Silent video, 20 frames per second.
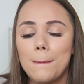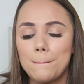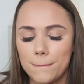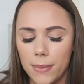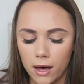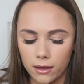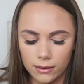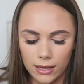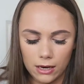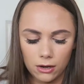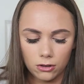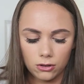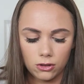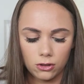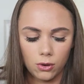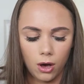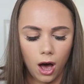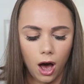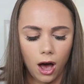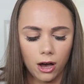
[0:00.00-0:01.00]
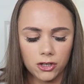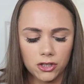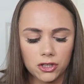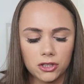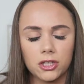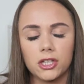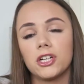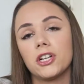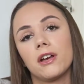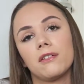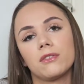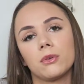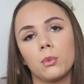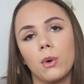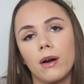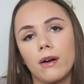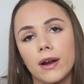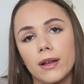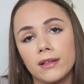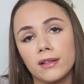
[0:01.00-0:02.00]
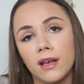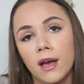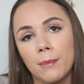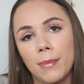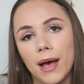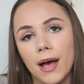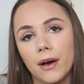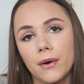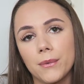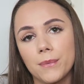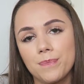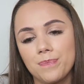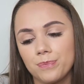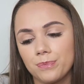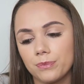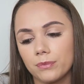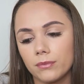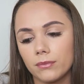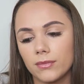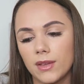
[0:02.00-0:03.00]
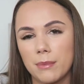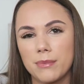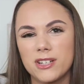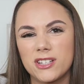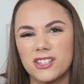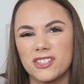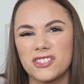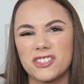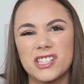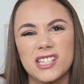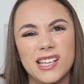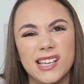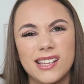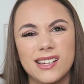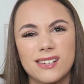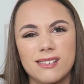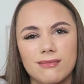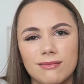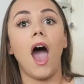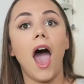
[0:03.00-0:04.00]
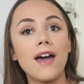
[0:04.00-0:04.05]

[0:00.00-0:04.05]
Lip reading: but they're not too harsh, so you don't have to worry about damaging your skin.